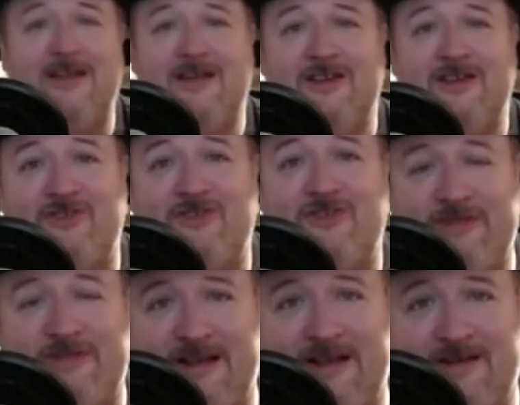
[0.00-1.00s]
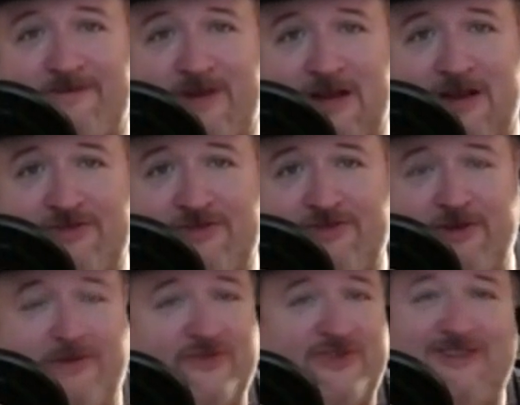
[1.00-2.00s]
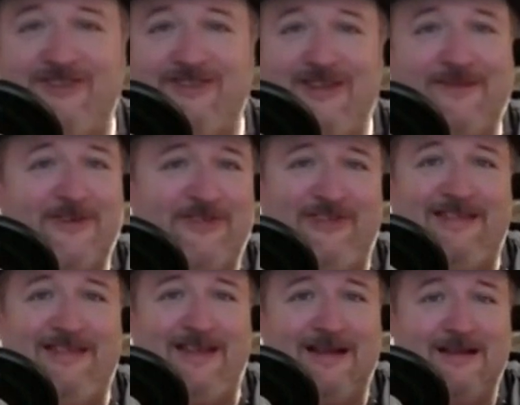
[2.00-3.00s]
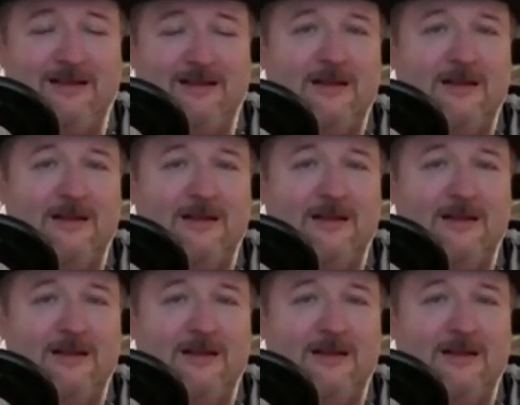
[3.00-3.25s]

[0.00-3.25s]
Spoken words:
she would then follow suit. She's never said that.